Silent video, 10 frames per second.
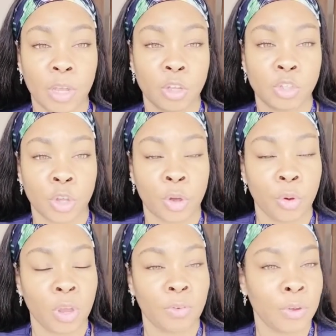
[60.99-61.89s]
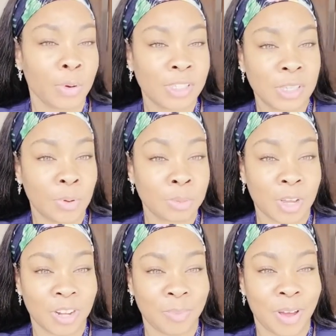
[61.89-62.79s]
So if you want to see what I'm
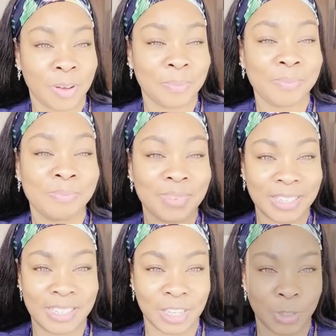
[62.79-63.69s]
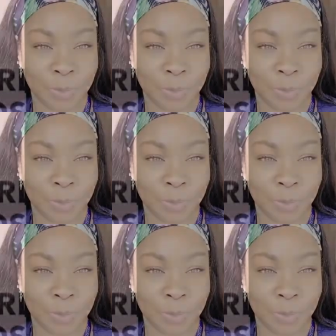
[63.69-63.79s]
talking about, please stay tuned.